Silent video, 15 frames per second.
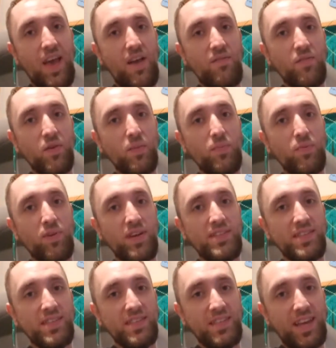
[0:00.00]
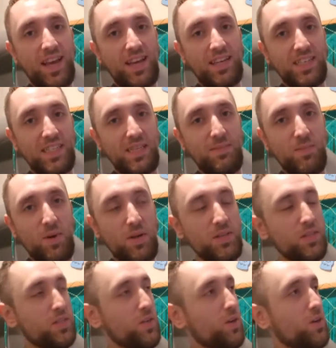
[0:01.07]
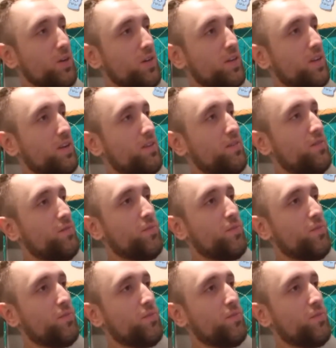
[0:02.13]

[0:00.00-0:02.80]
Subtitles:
ever-present tag team on Dark of